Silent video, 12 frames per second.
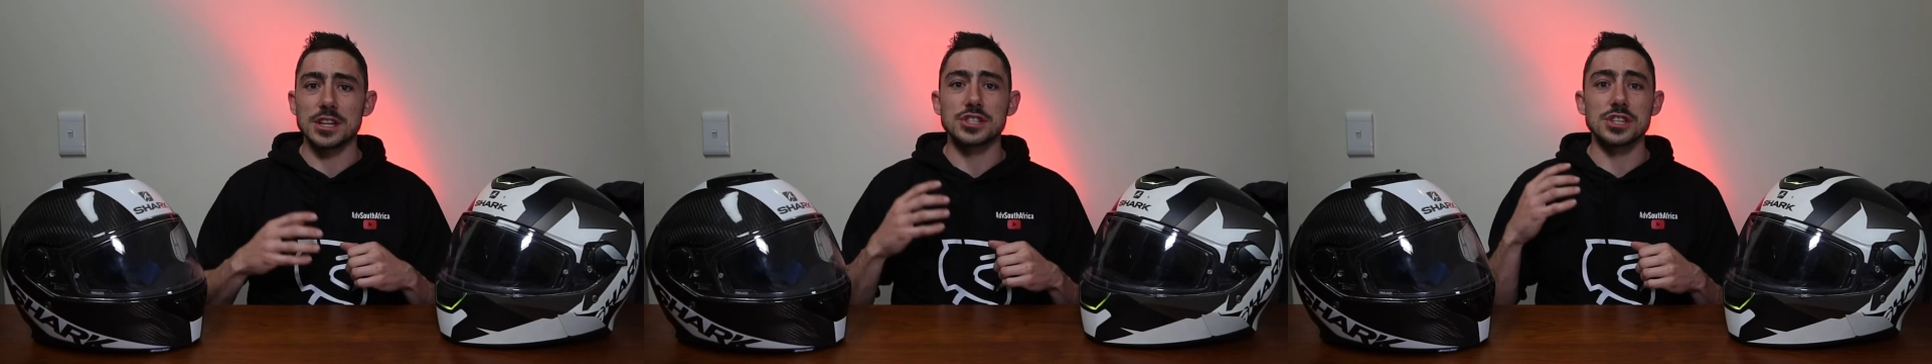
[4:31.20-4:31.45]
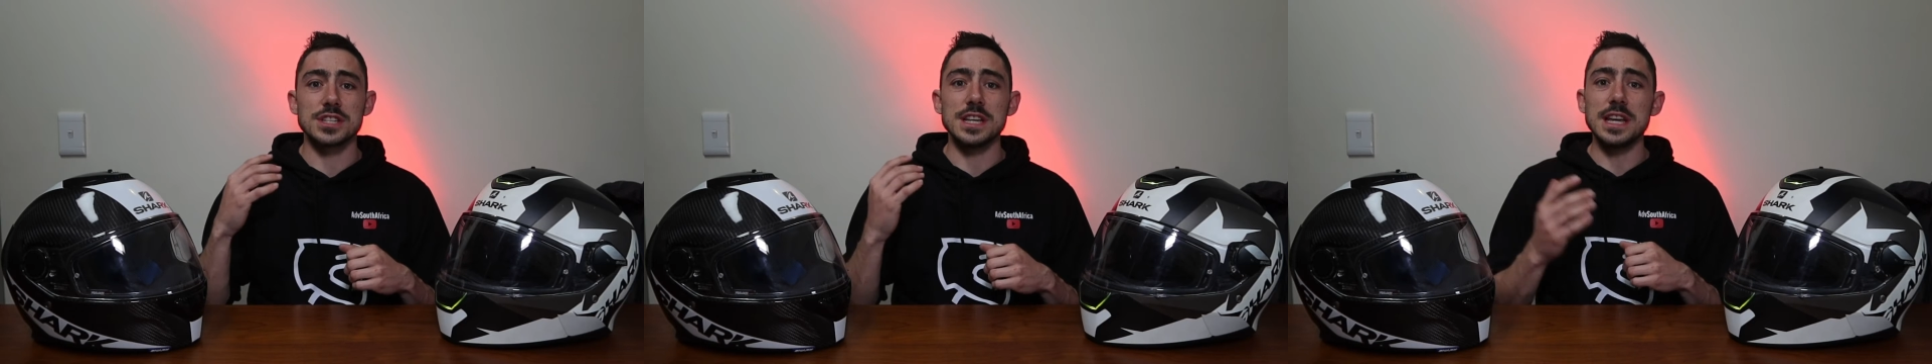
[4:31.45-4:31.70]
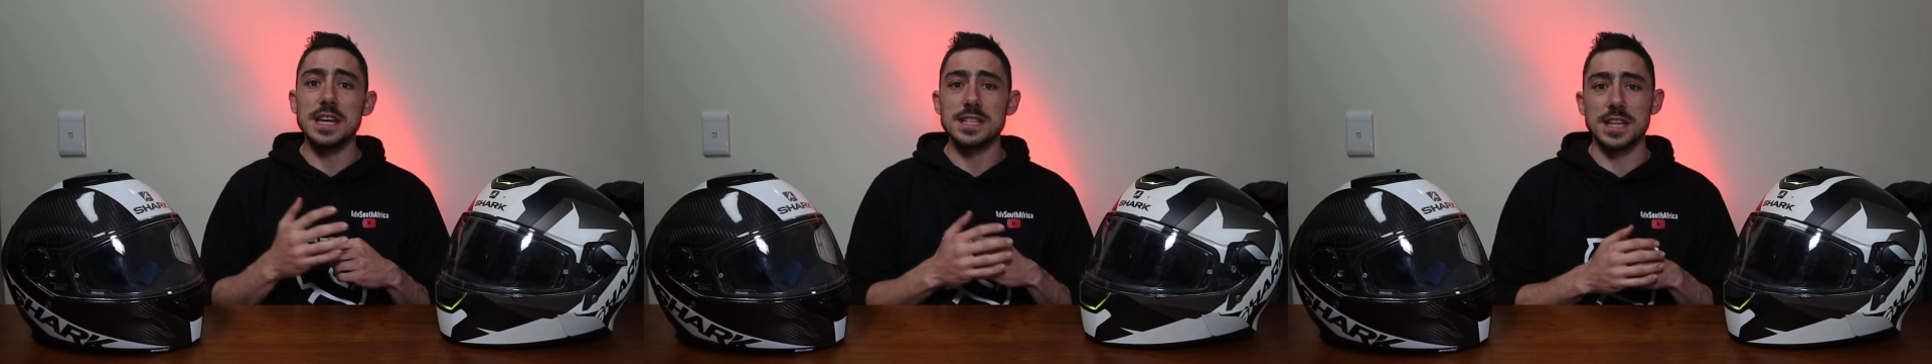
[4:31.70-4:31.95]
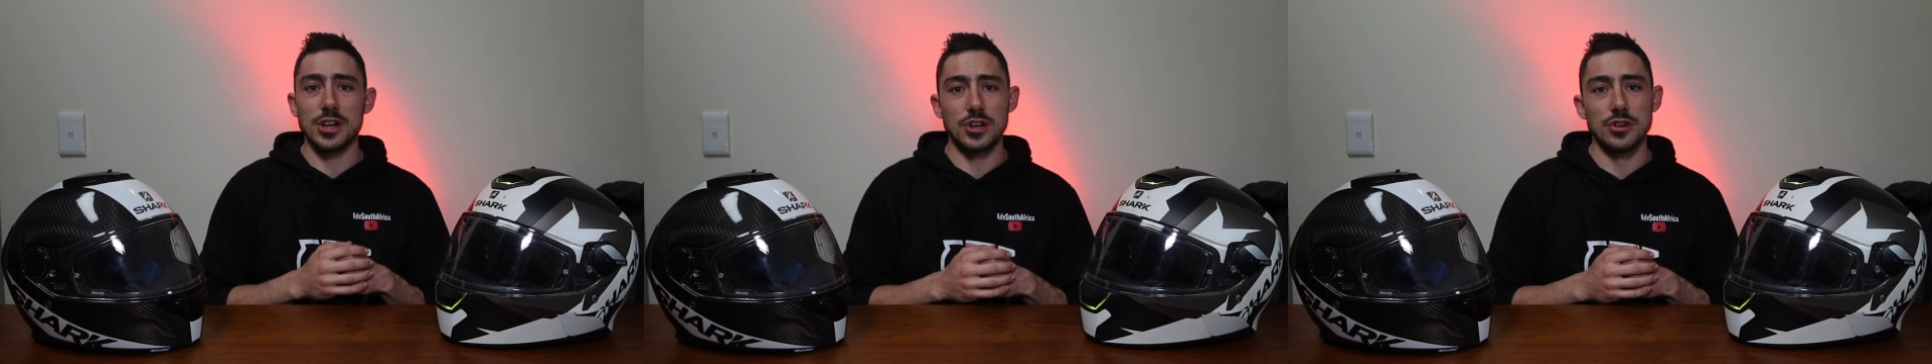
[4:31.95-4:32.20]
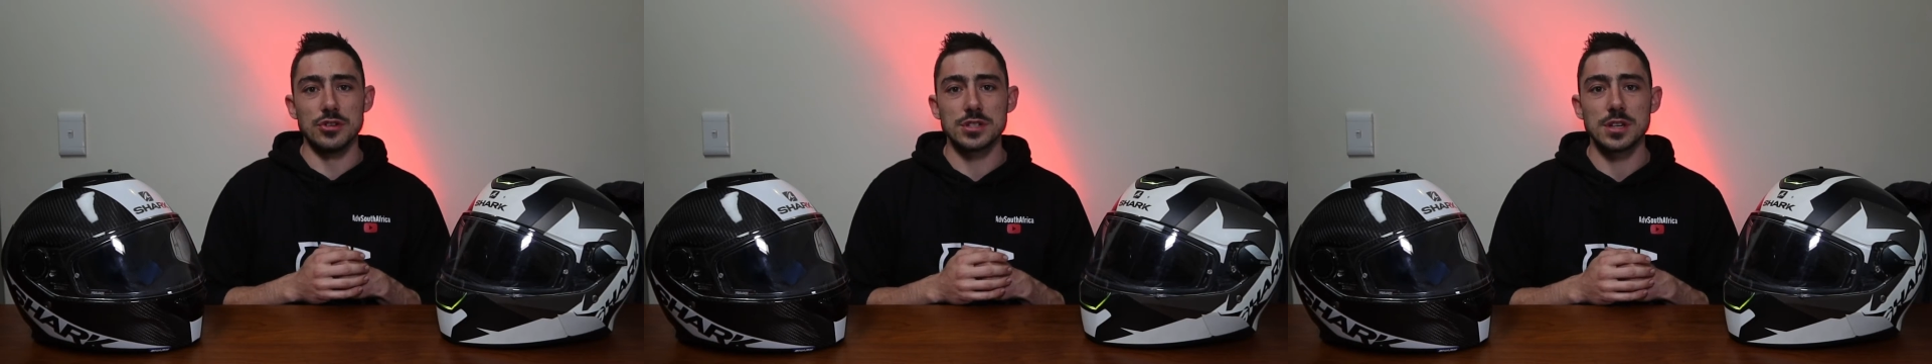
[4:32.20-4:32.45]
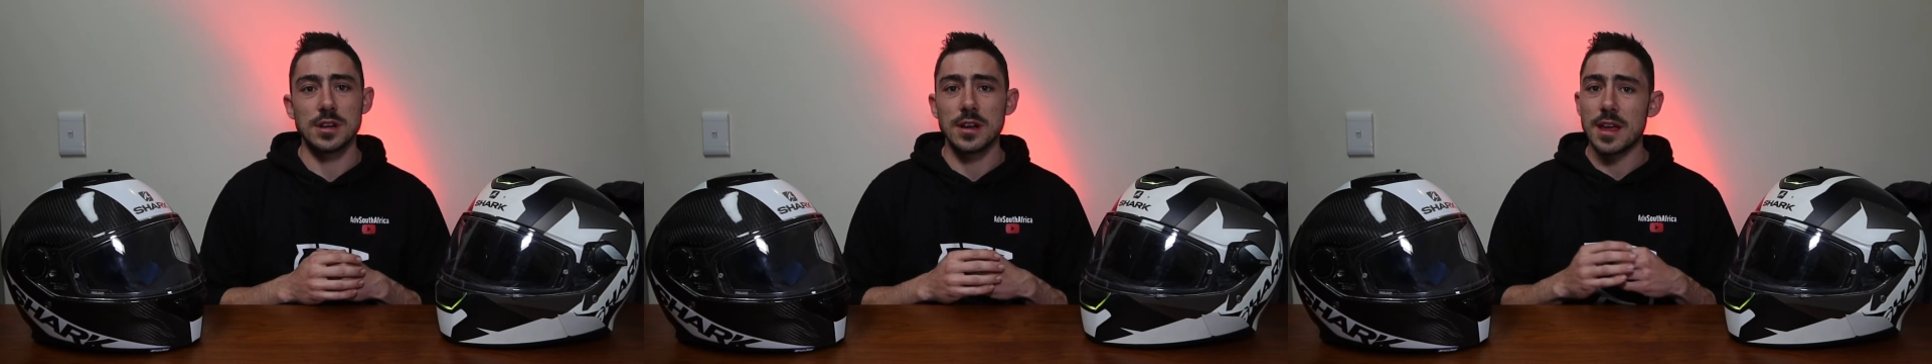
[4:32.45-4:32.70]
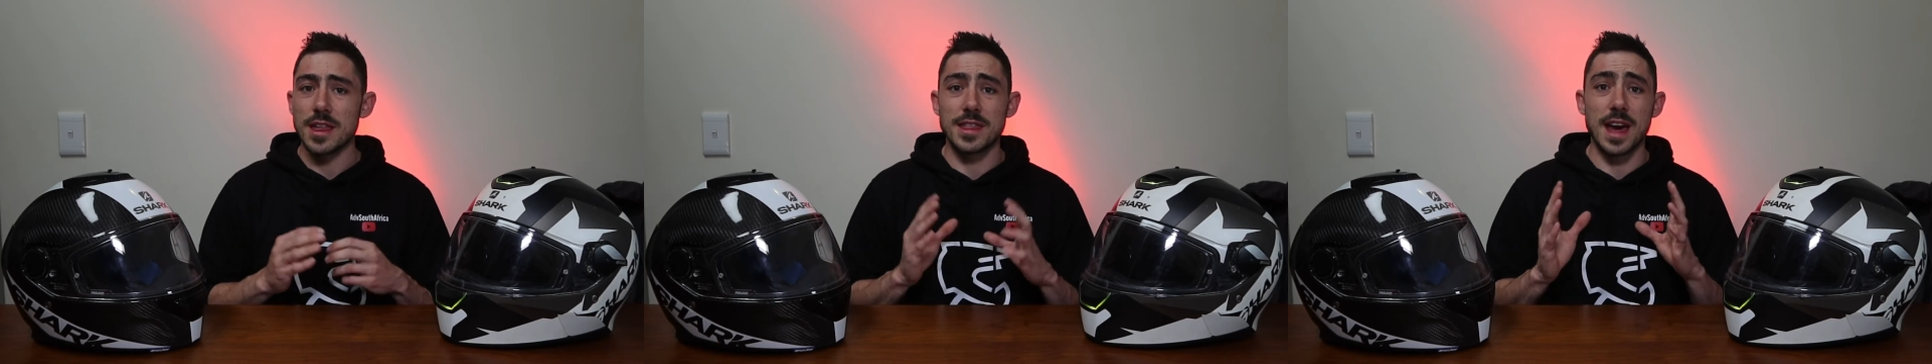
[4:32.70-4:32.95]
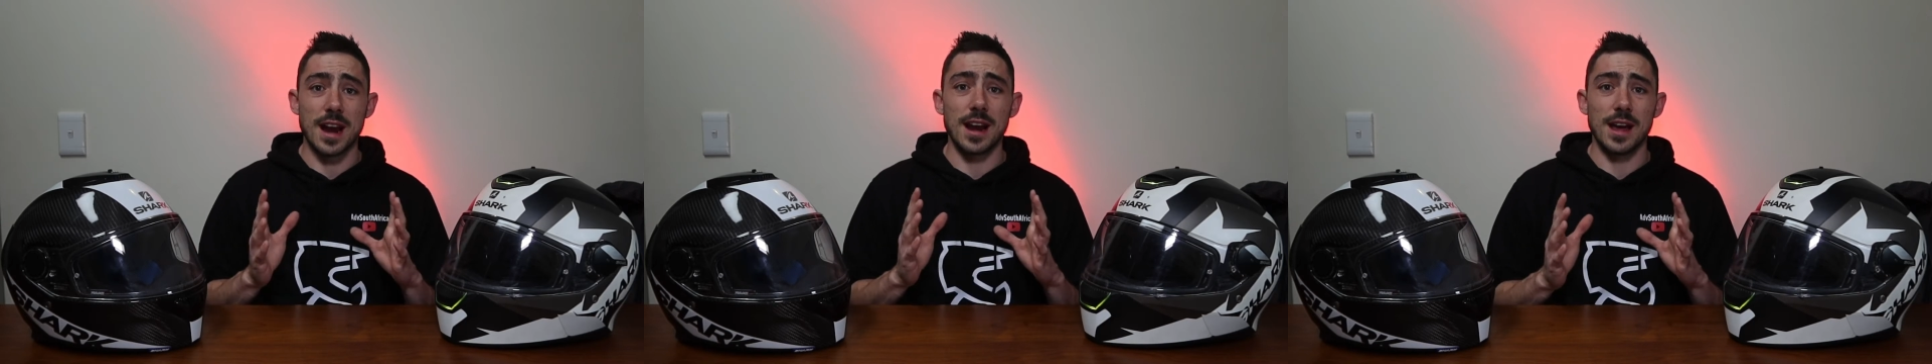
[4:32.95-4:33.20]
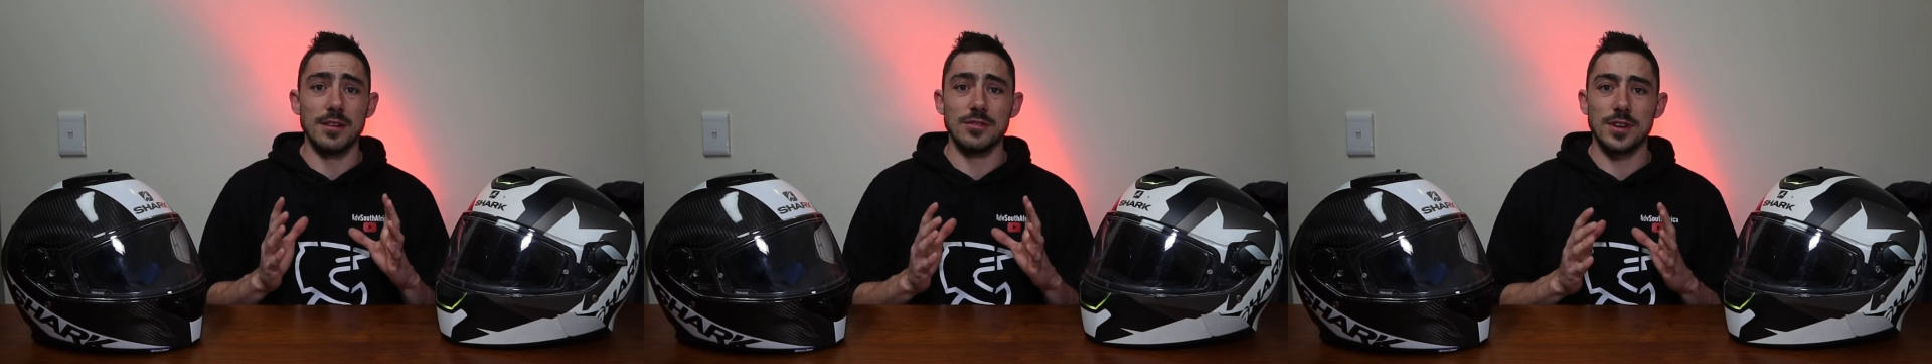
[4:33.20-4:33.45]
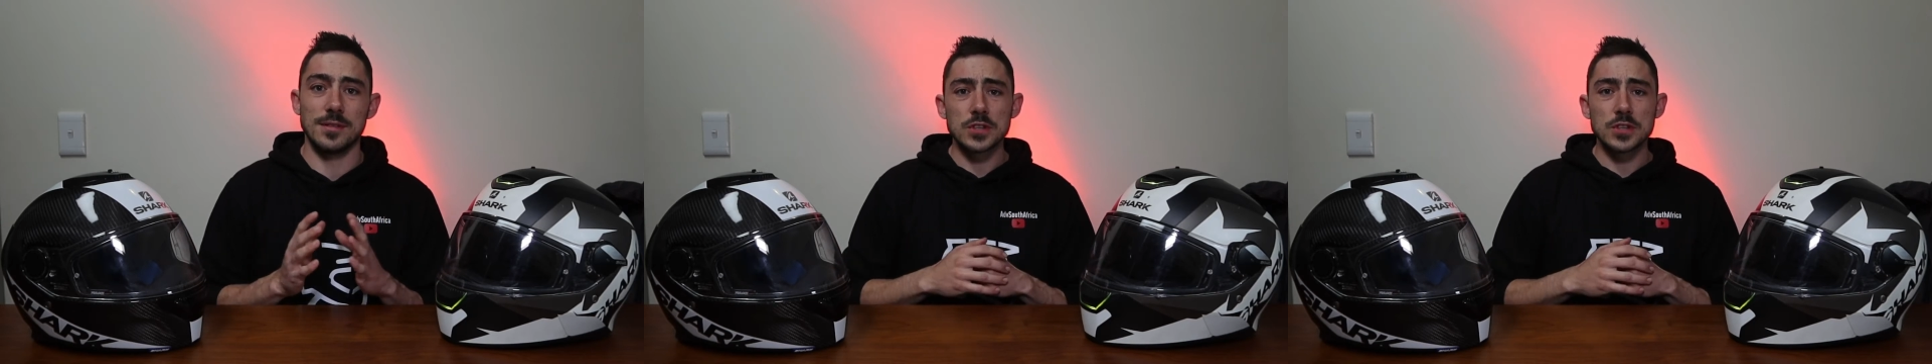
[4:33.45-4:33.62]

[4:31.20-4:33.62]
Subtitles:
it's just easy to use. That I love.